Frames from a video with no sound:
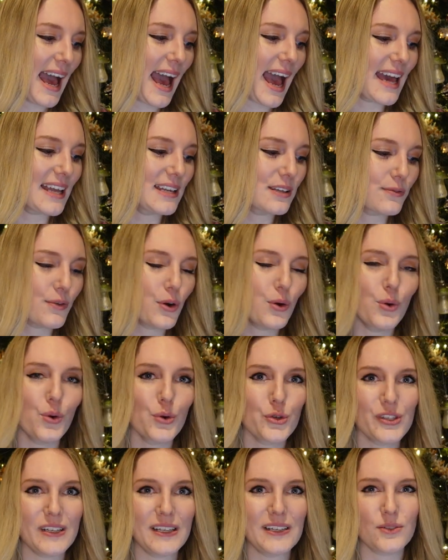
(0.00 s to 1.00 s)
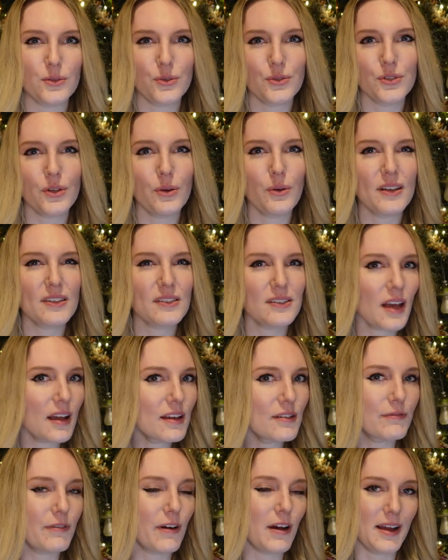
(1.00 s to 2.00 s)
And of course, it's also a
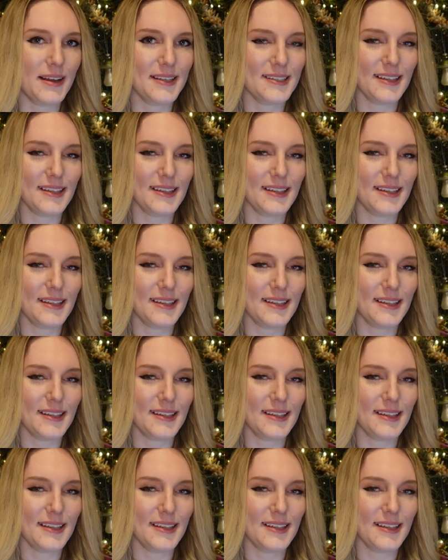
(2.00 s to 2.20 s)
sci-fi.